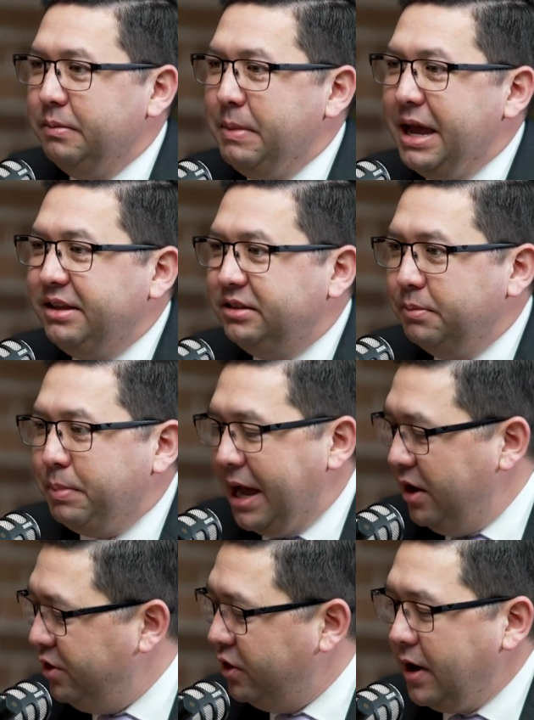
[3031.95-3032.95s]
make the
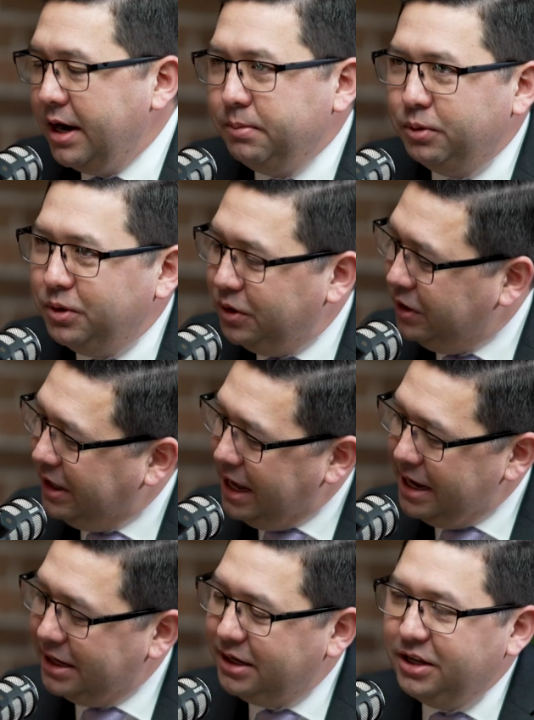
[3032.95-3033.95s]

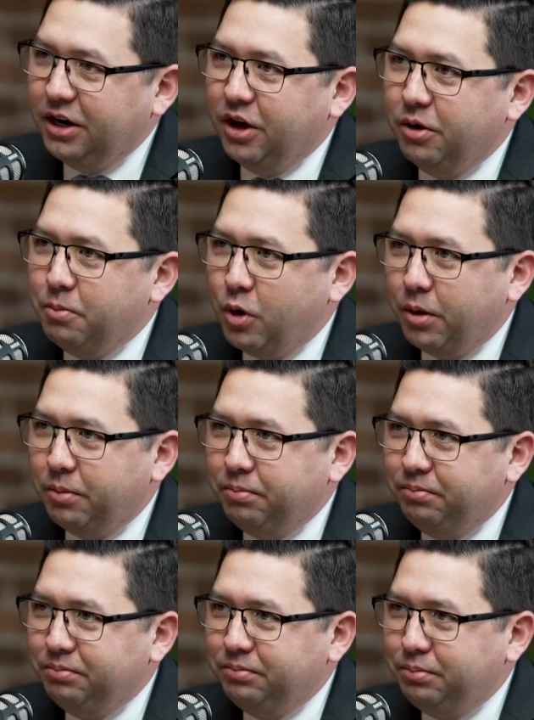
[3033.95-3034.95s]
biodegradable, more
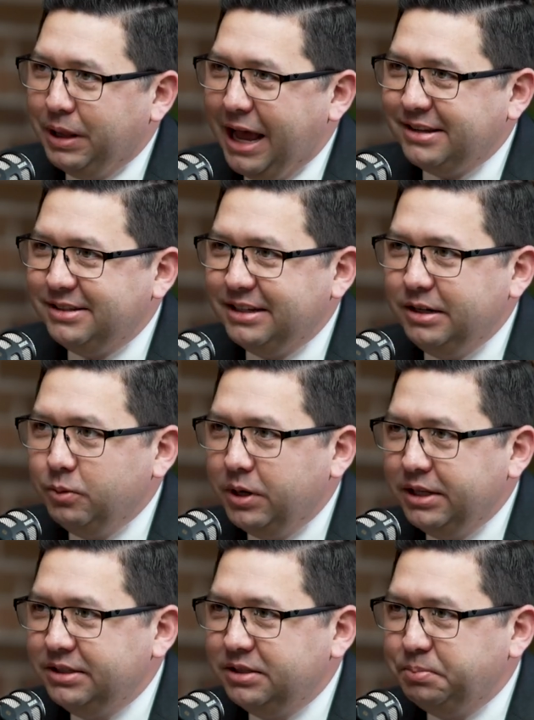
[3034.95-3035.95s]
plasticky
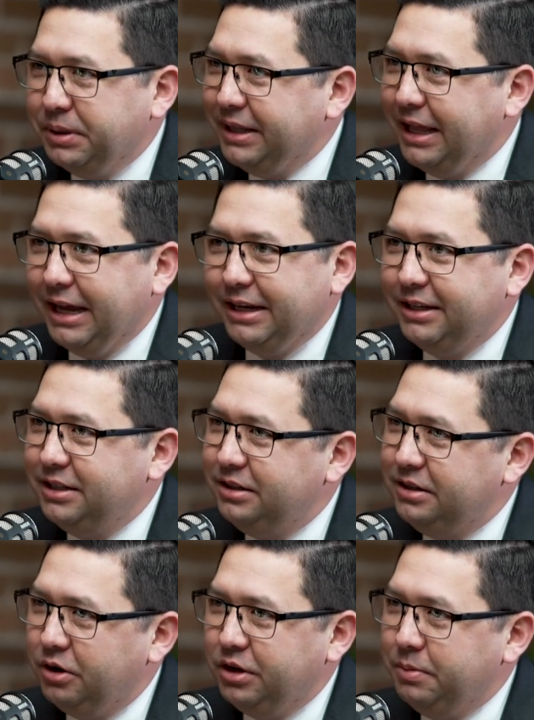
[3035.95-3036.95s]
ones, but
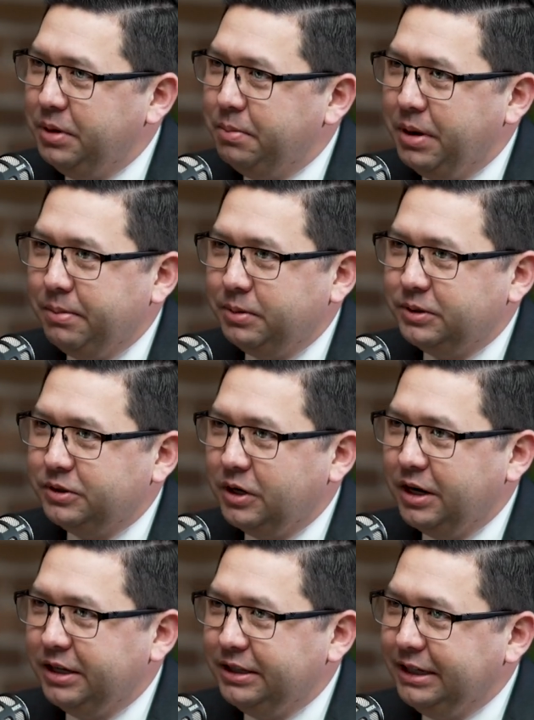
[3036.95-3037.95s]
don't give me a paper
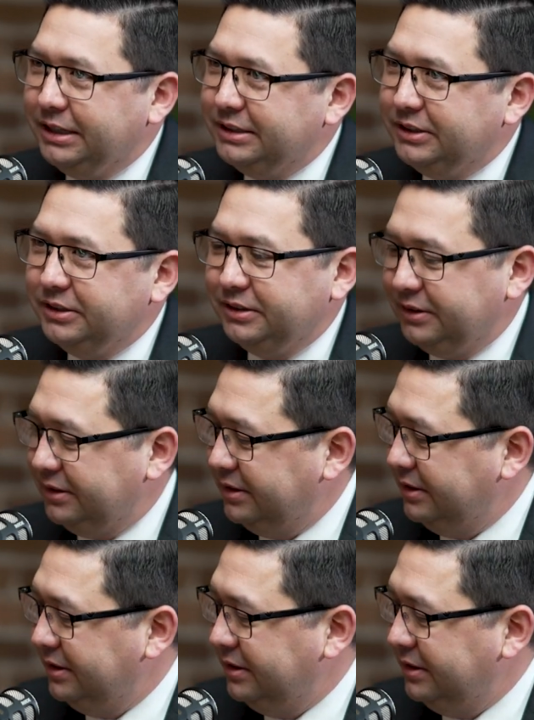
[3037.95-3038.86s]
straw. It's just